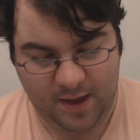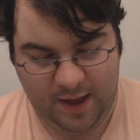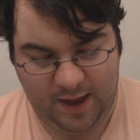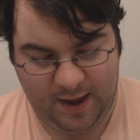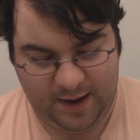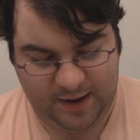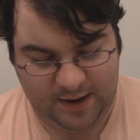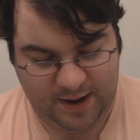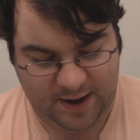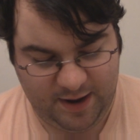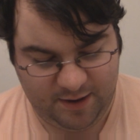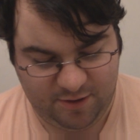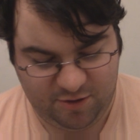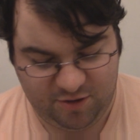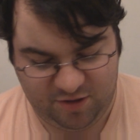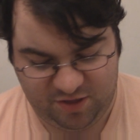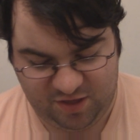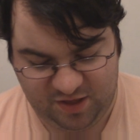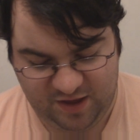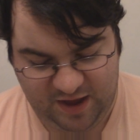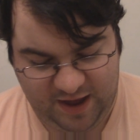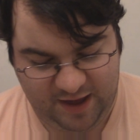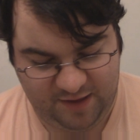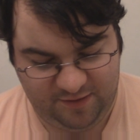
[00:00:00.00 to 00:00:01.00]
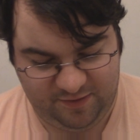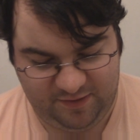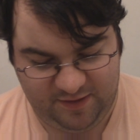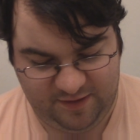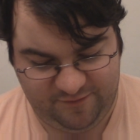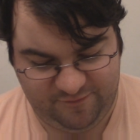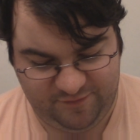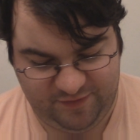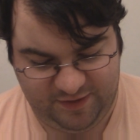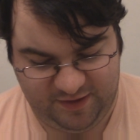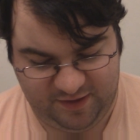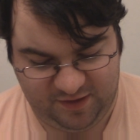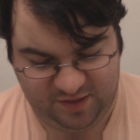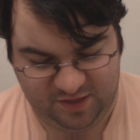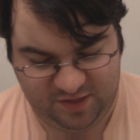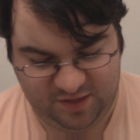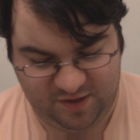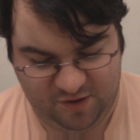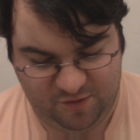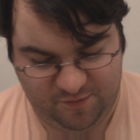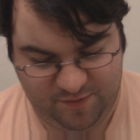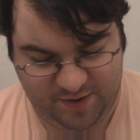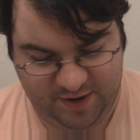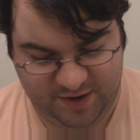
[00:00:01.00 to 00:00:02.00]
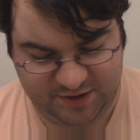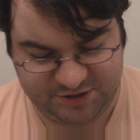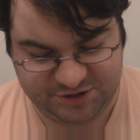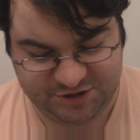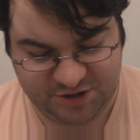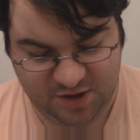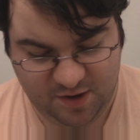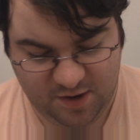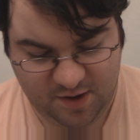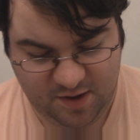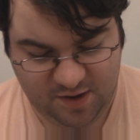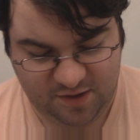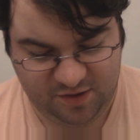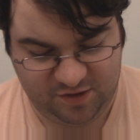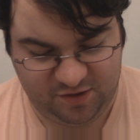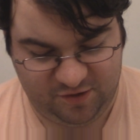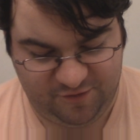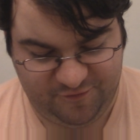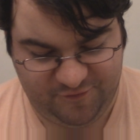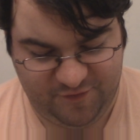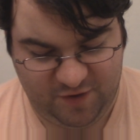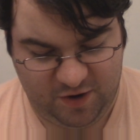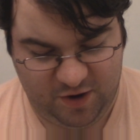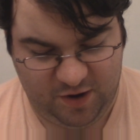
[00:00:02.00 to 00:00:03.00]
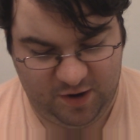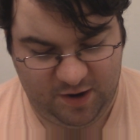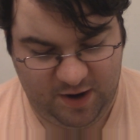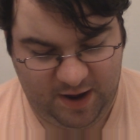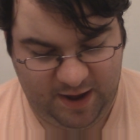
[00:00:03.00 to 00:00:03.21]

and I love this so much so far.